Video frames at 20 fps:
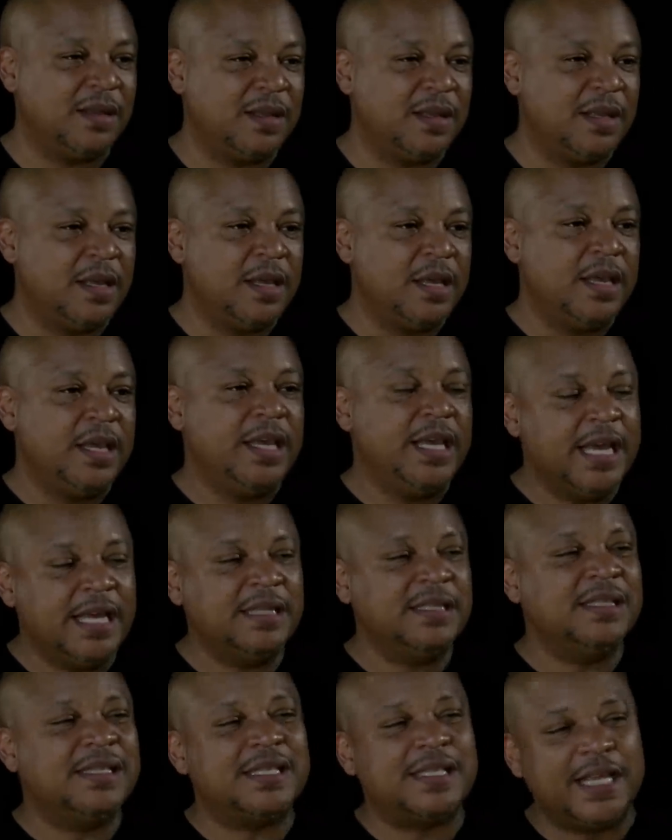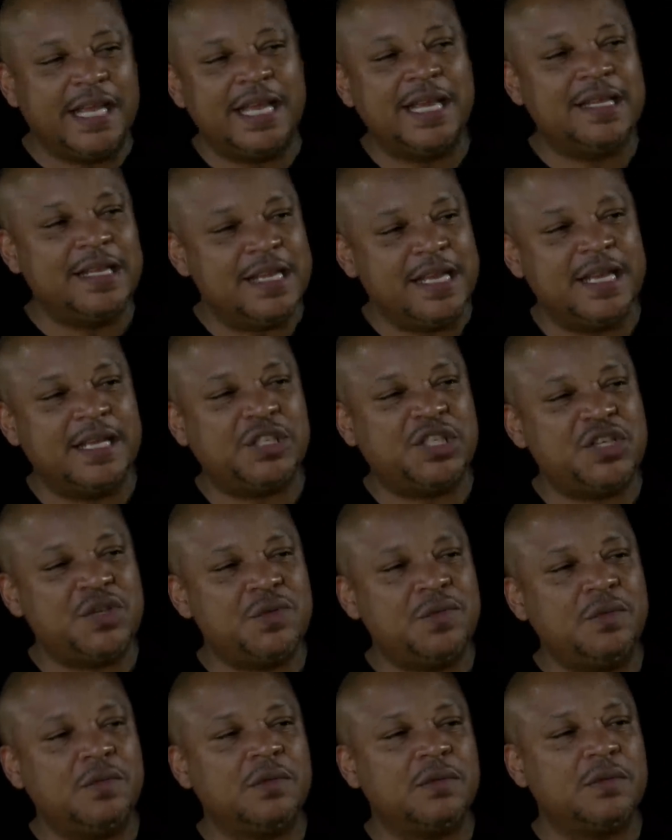Mm. Isn't sin the
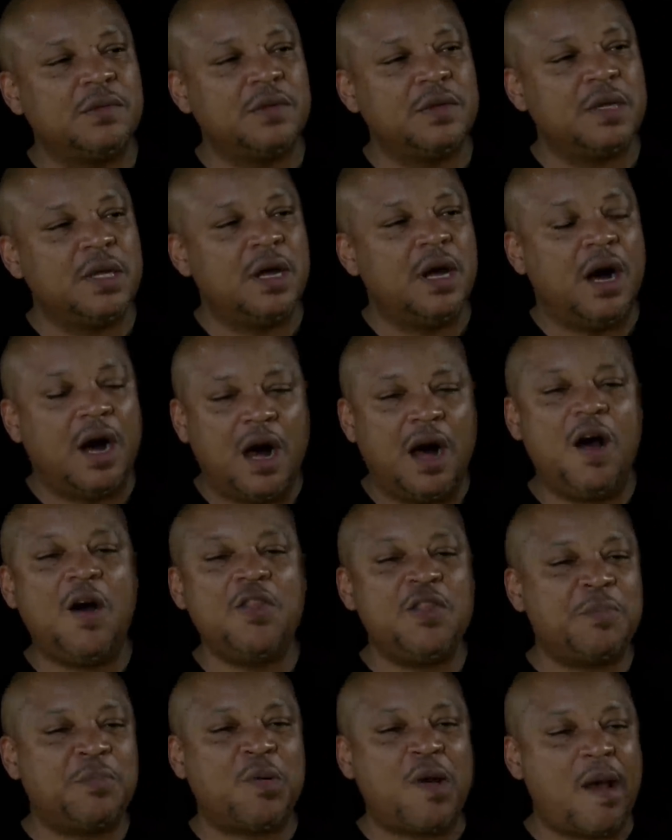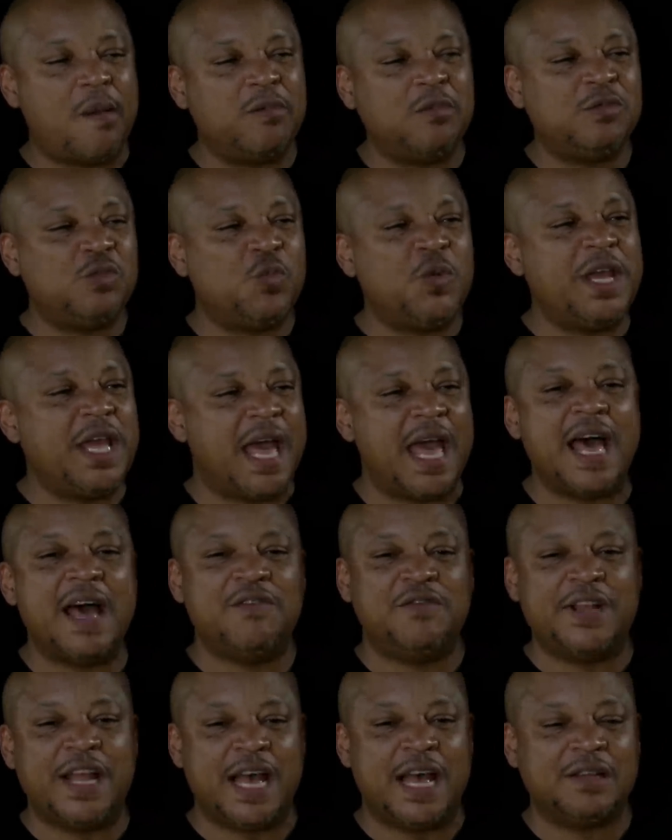issue? Yeah all the problems we
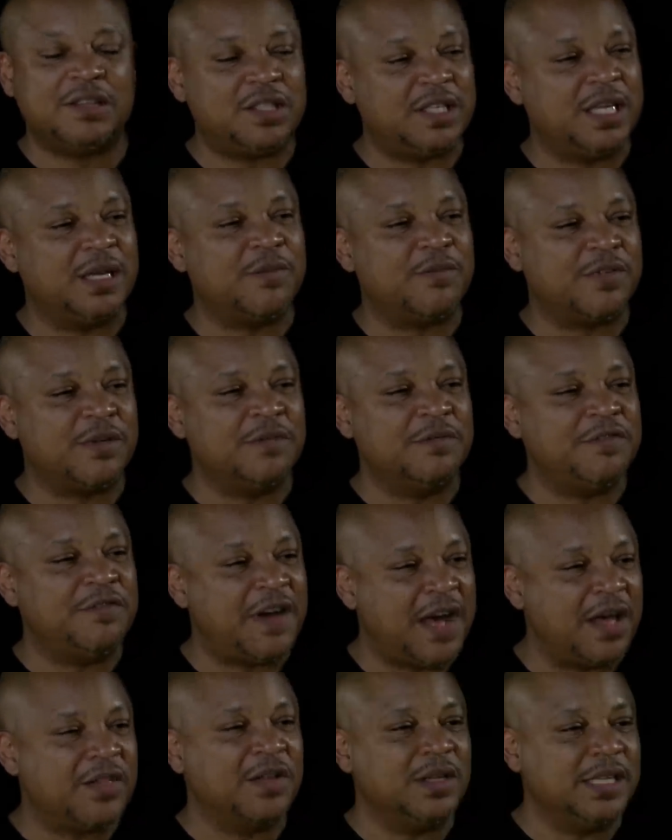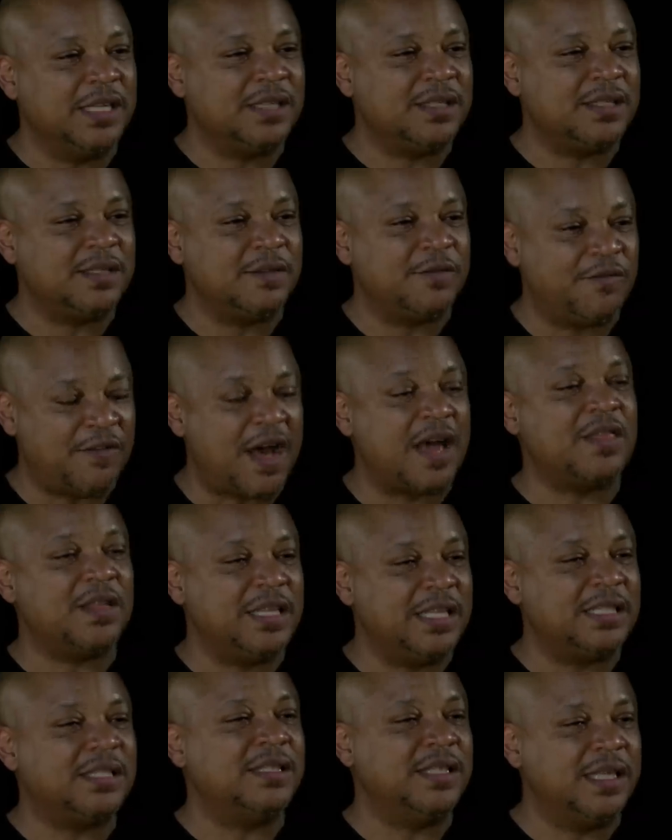have now stem from fatherless
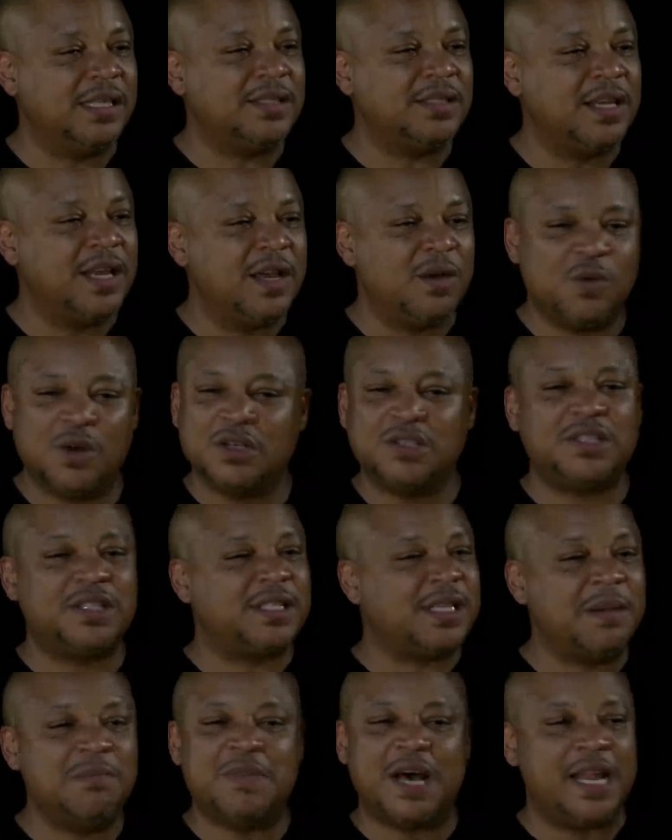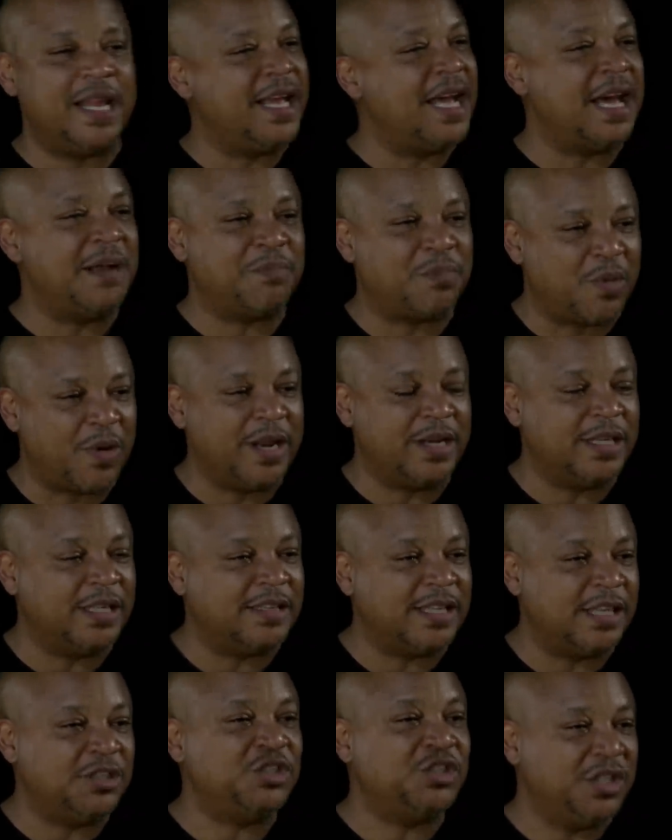fatherlessness mm-hmm. where somebody got pregnant
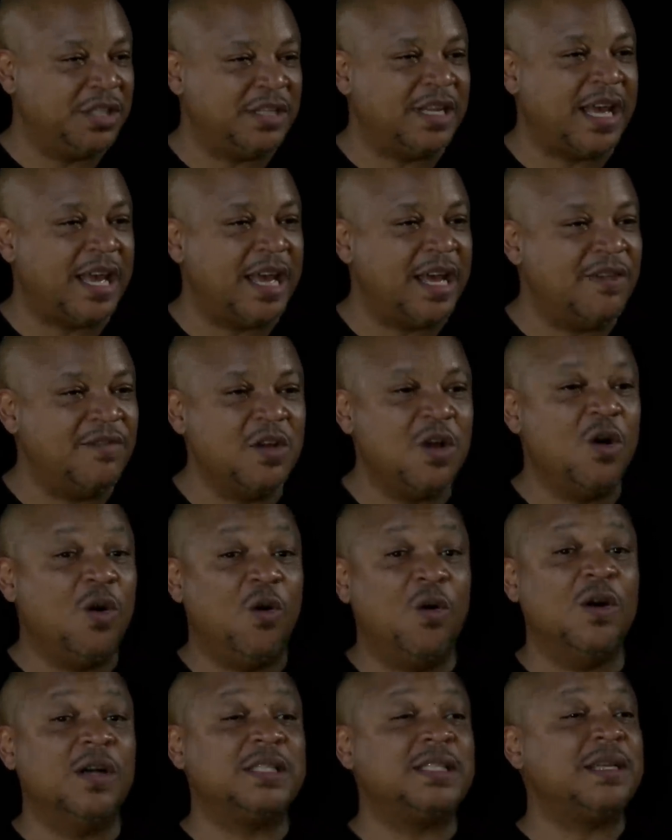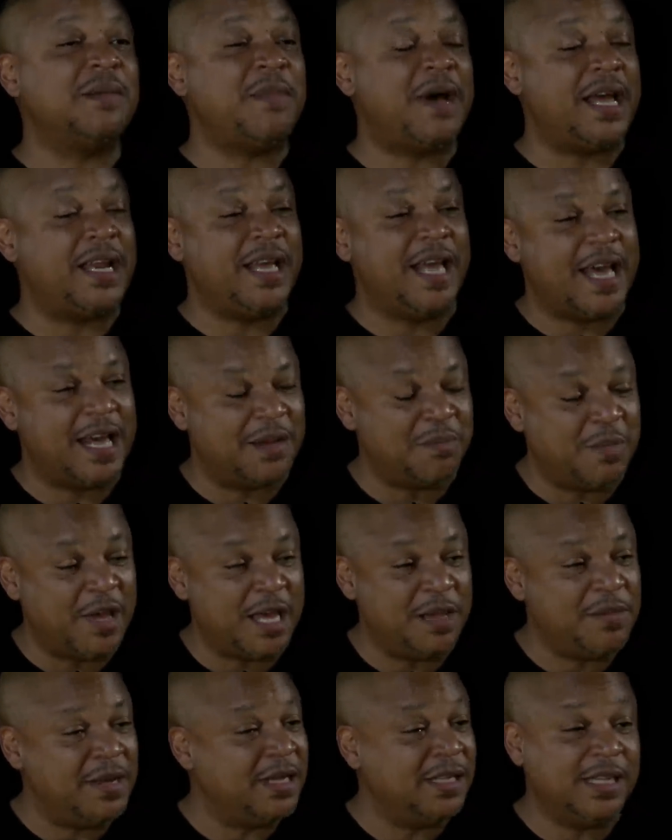that shouldn't have or somebody had a
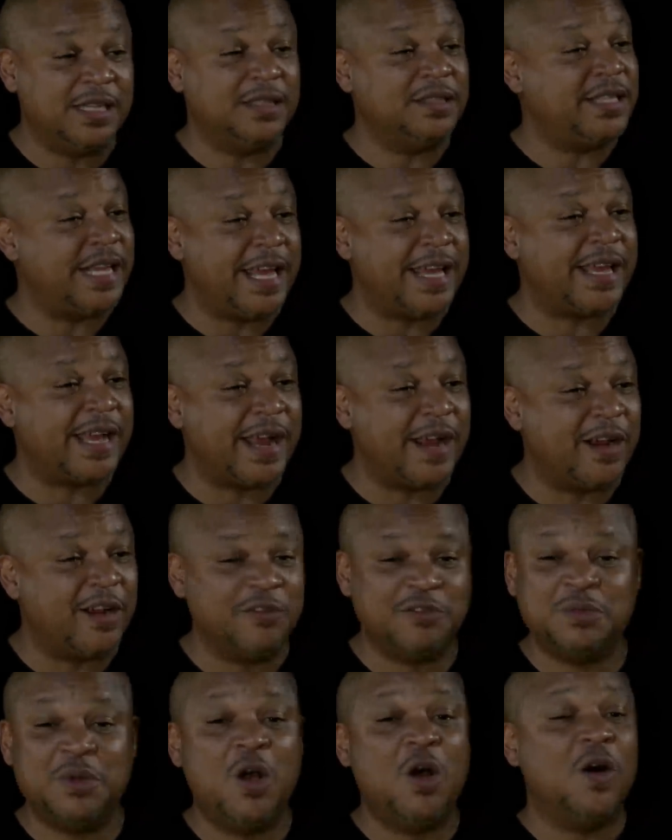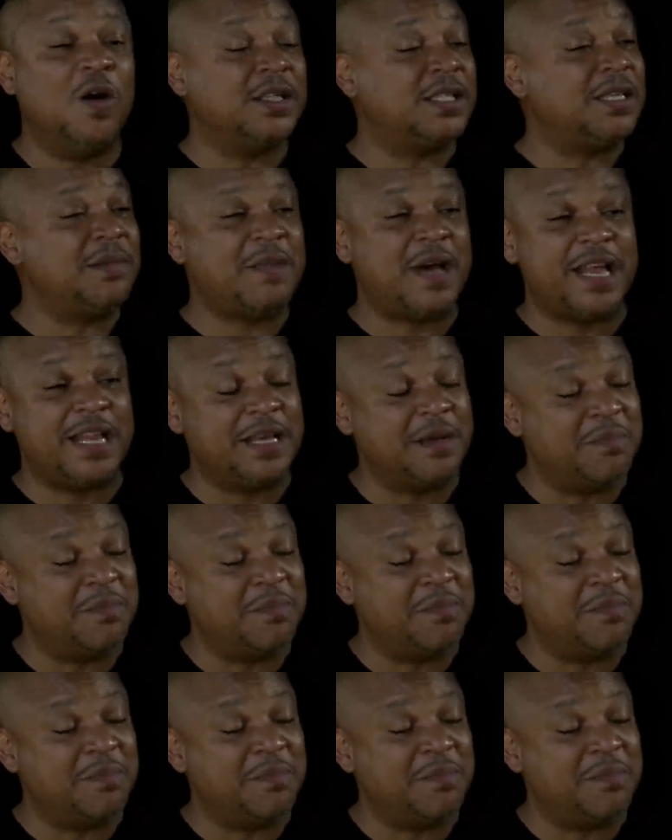baby and didn't take care of them mm-hmm. or somebody